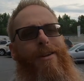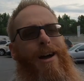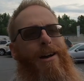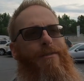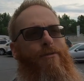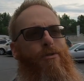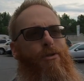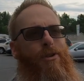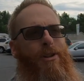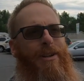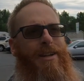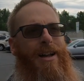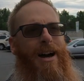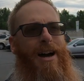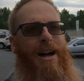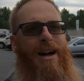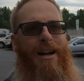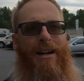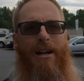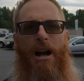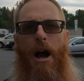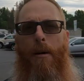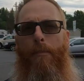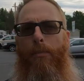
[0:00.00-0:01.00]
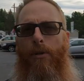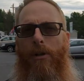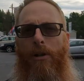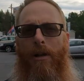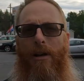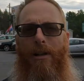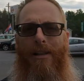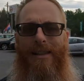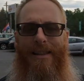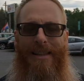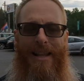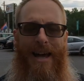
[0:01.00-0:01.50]
I've only got a couple
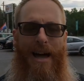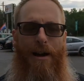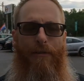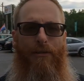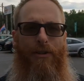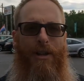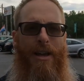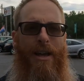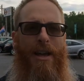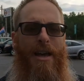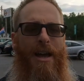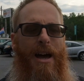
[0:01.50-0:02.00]
left.